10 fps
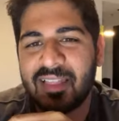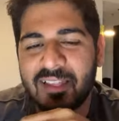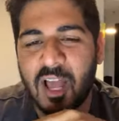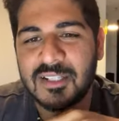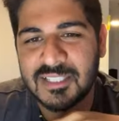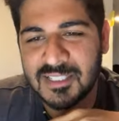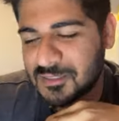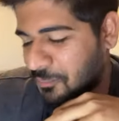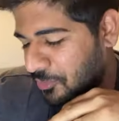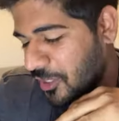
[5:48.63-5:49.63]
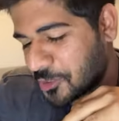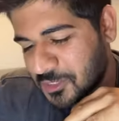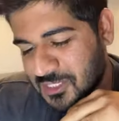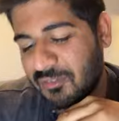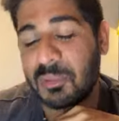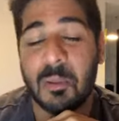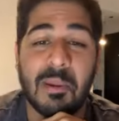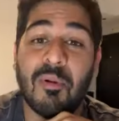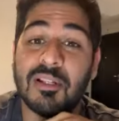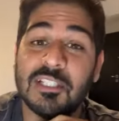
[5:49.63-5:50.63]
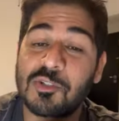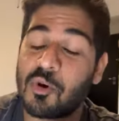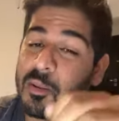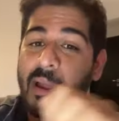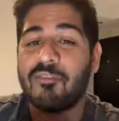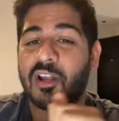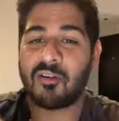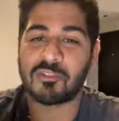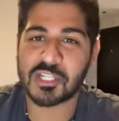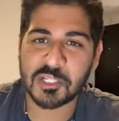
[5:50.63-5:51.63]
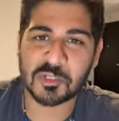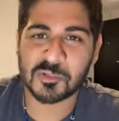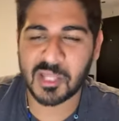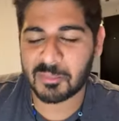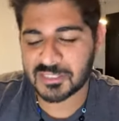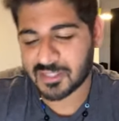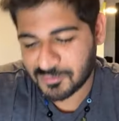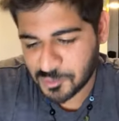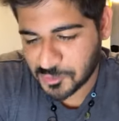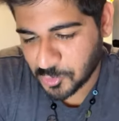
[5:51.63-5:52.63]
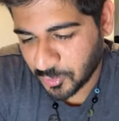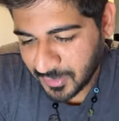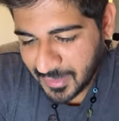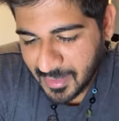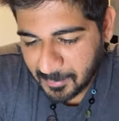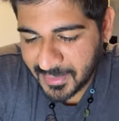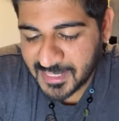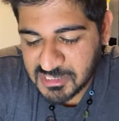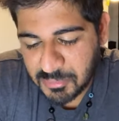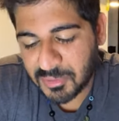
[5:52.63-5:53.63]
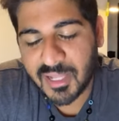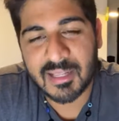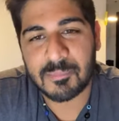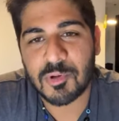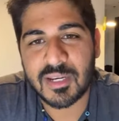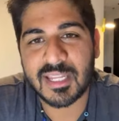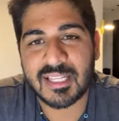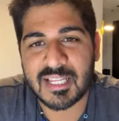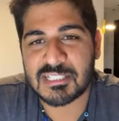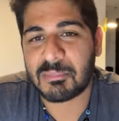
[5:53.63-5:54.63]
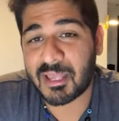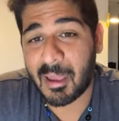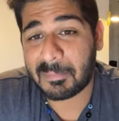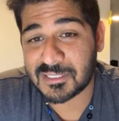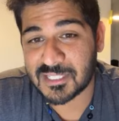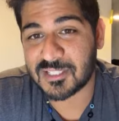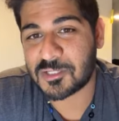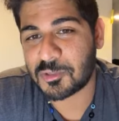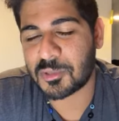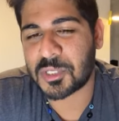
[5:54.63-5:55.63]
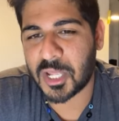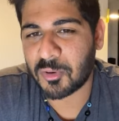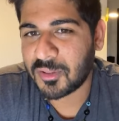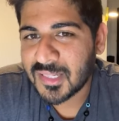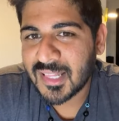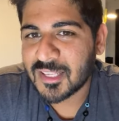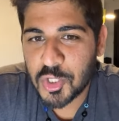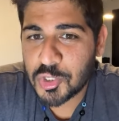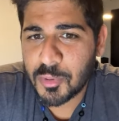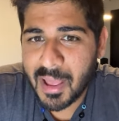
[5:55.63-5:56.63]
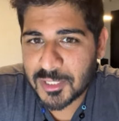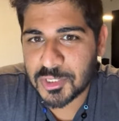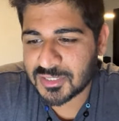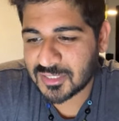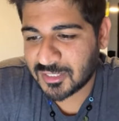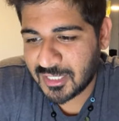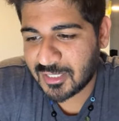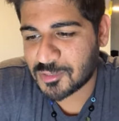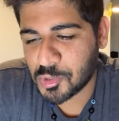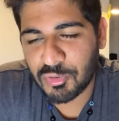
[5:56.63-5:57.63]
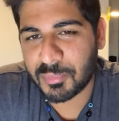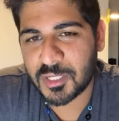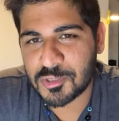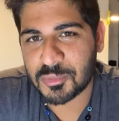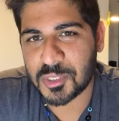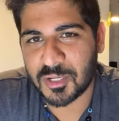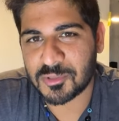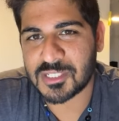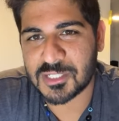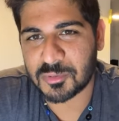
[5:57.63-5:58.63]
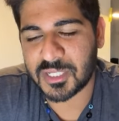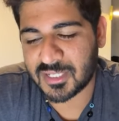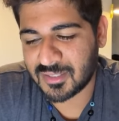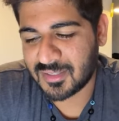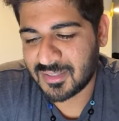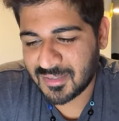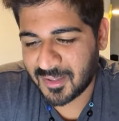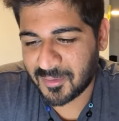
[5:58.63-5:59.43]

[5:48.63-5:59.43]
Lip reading: content production stuff. But the people on Discord, I'm having conversations with them and stuff, so it's cool. It'd be nice to build that community in case something happens to this YouTube channel. YouTube actually deleted two of my YouTube channels this week. There